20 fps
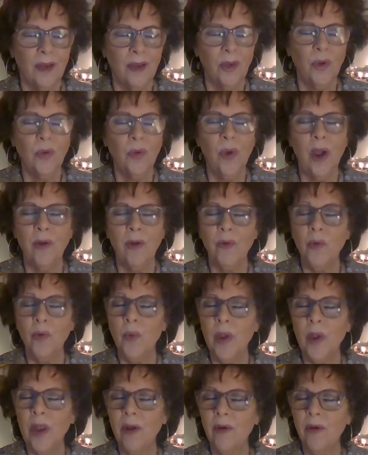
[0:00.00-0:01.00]
you are
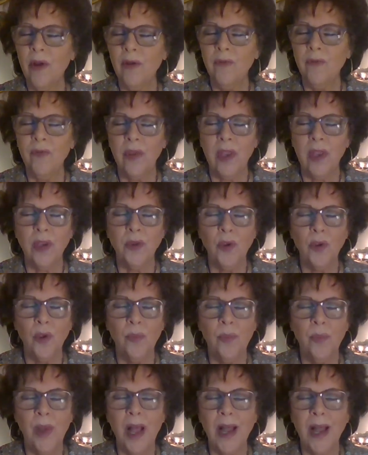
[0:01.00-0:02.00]
aware of in your
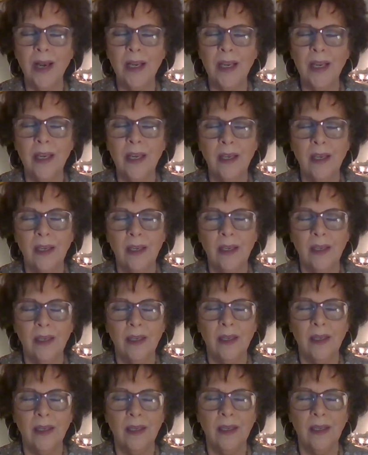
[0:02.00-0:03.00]
body,
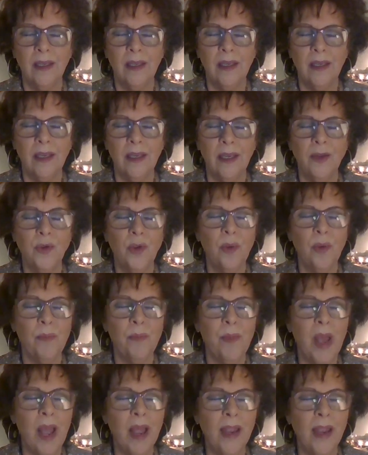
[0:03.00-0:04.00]
in your
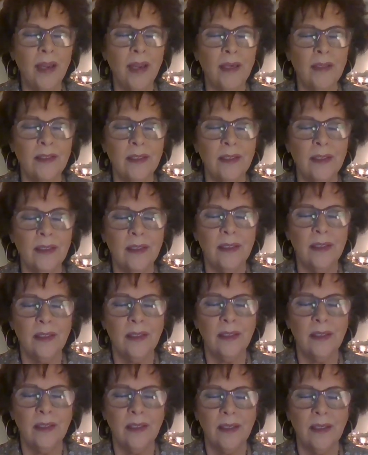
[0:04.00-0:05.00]
mind,
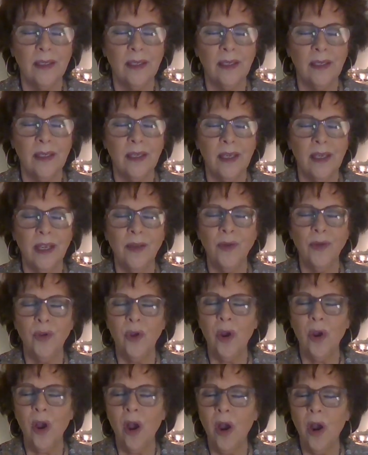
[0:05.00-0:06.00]
in
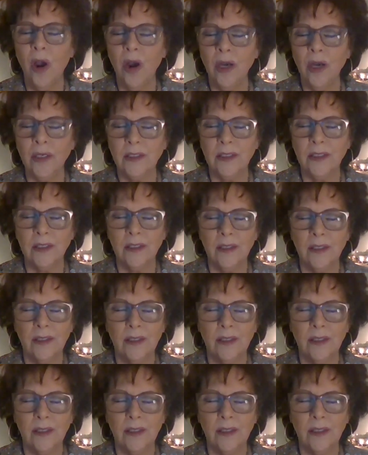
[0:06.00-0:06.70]
your heart.